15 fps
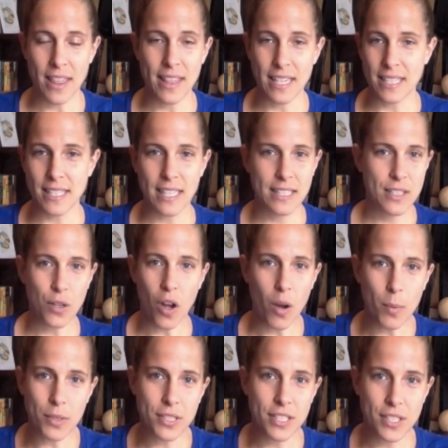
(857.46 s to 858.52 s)
it's
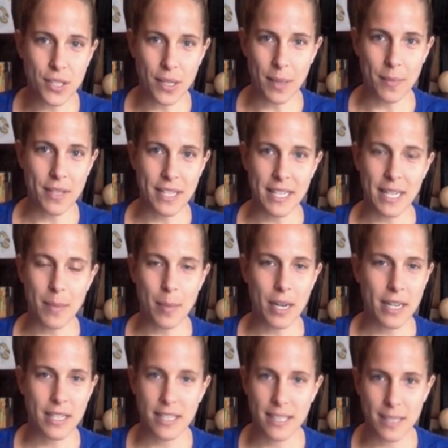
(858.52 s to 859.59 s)
almost as though I'm thinking
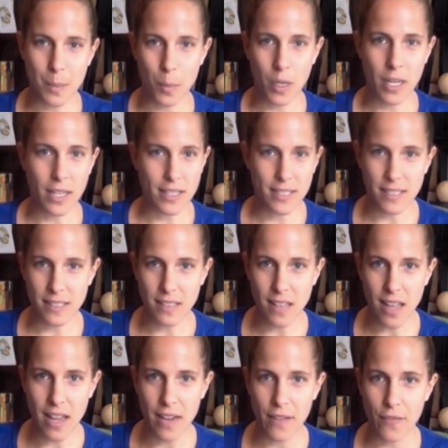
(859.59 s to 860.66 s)
back to someone else's
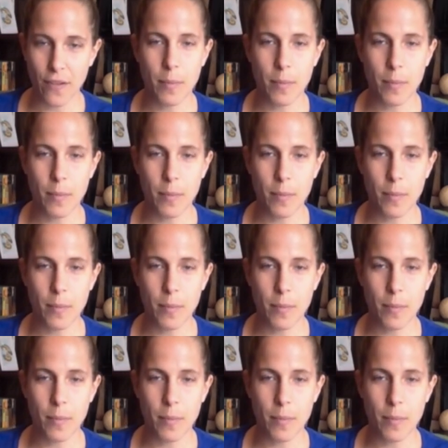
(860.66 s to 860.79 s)
life.